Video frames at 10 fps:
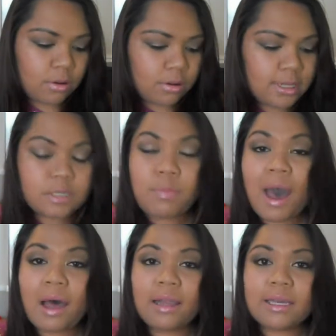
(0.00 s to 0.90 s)
these
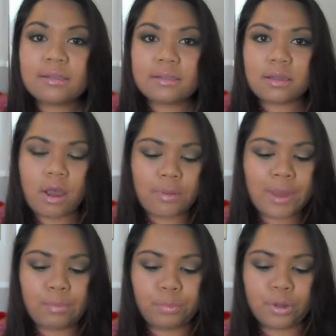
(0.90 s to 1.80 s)
palettes on
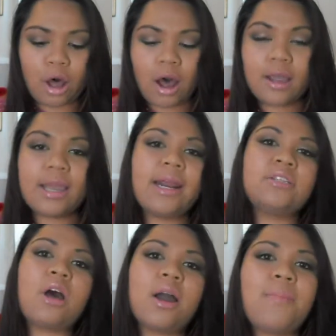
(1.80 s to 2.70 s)
my blog, and I
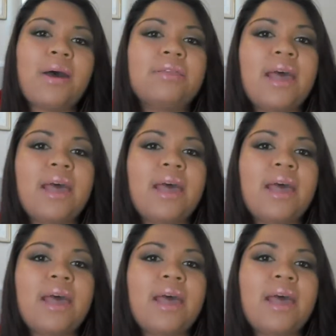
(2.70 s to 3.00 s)
talk about